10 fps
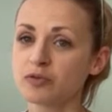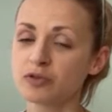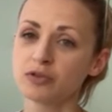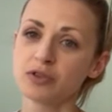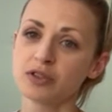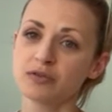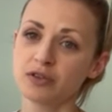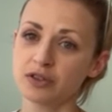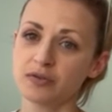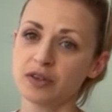fruits
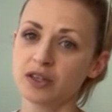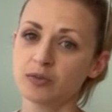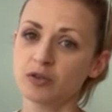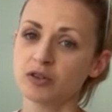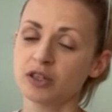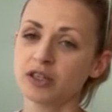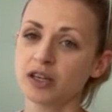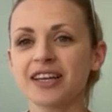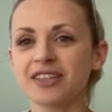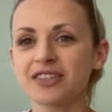first thing in the morning
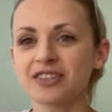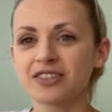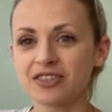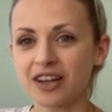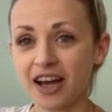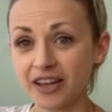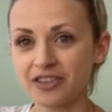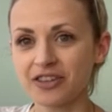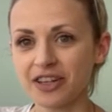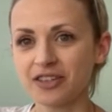and
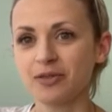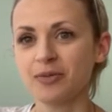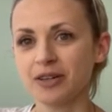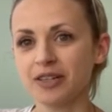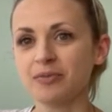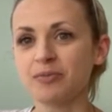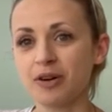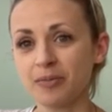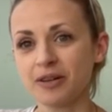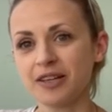hydrate your body
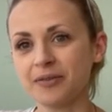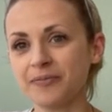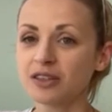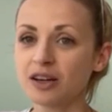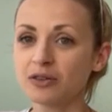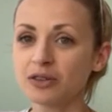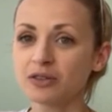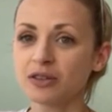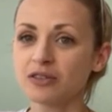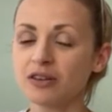properly. Now you
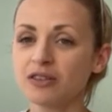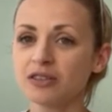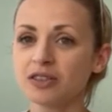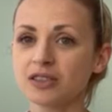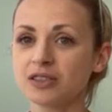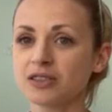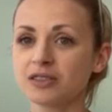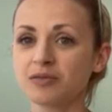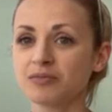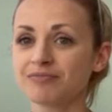know all
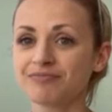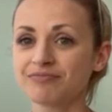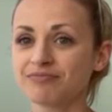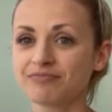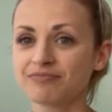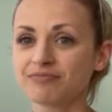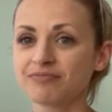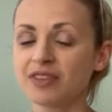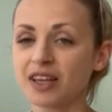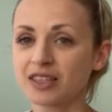the
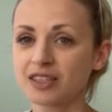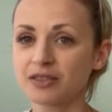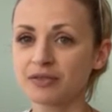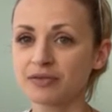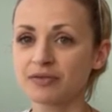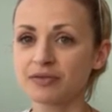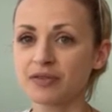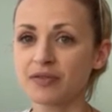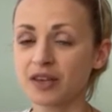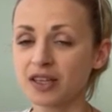negative
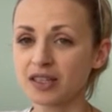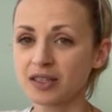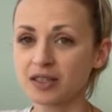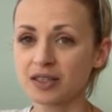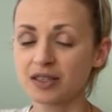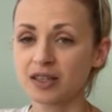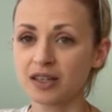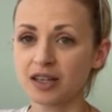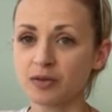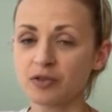things
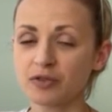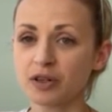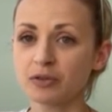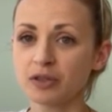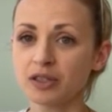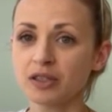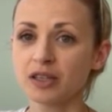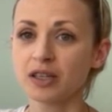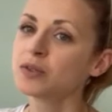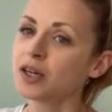that come with gluten.
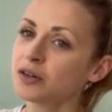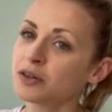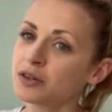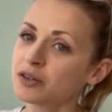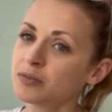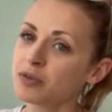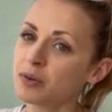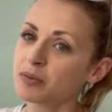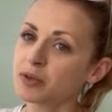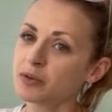Now you're
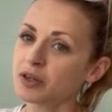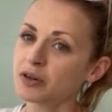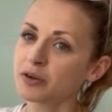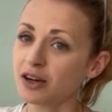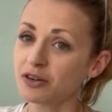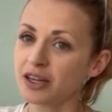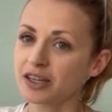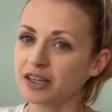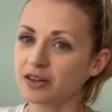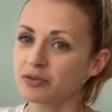probably wondering, how can
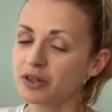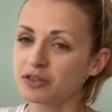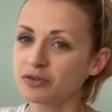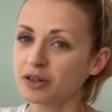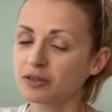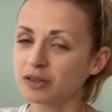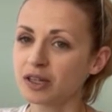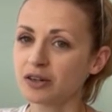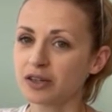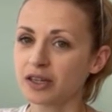I get rid of gluten?
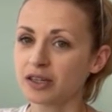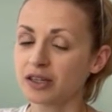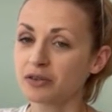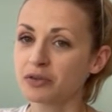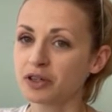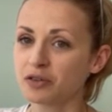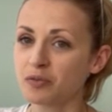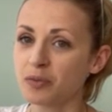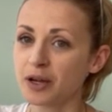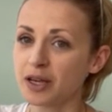How can I get rid
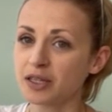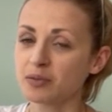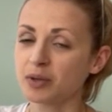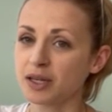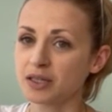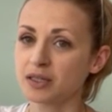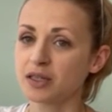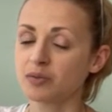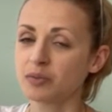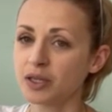of bread and pasta
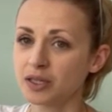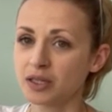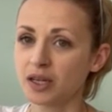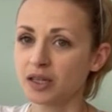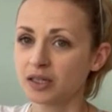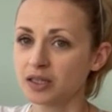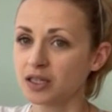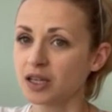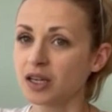and pizza and